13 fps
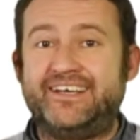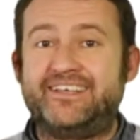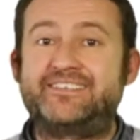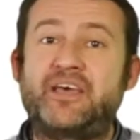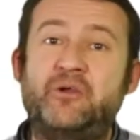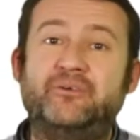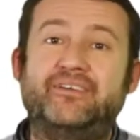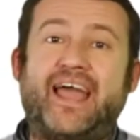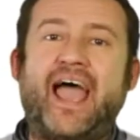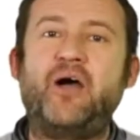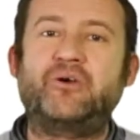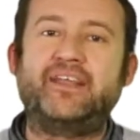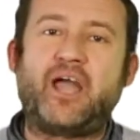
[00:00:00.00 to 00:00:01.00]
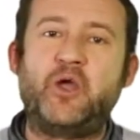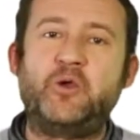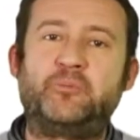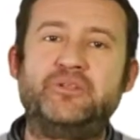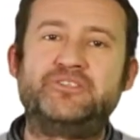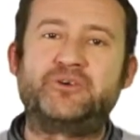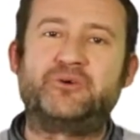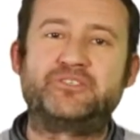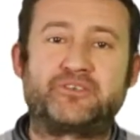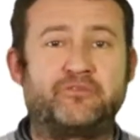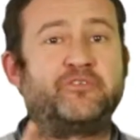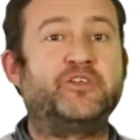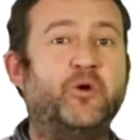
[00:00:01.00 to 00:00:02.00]
So how can it open doors
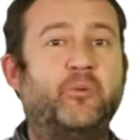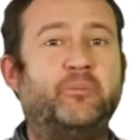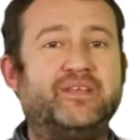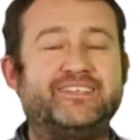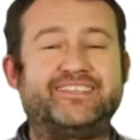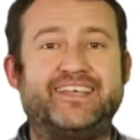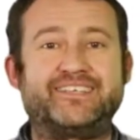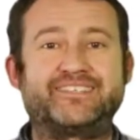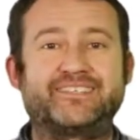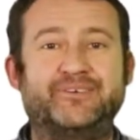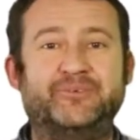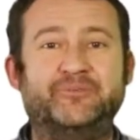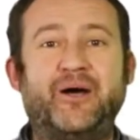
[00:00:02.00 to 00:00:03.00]
for your business?